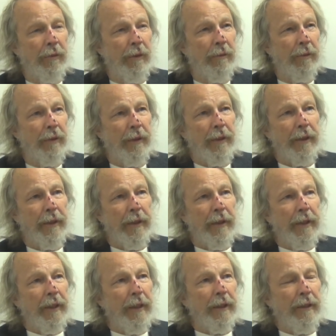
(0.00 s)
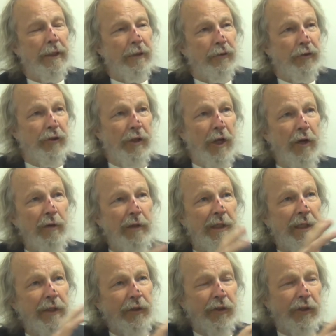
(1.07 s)
Uh, it goes so
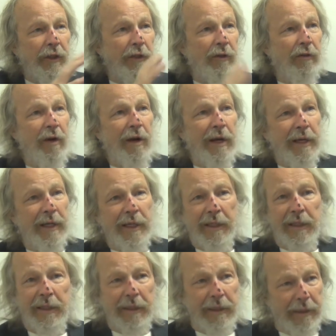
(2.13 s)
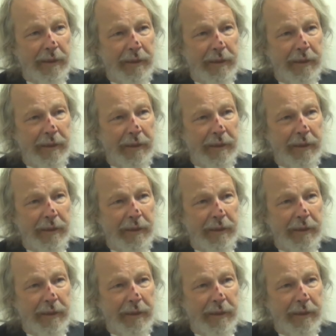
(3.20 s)
against the grain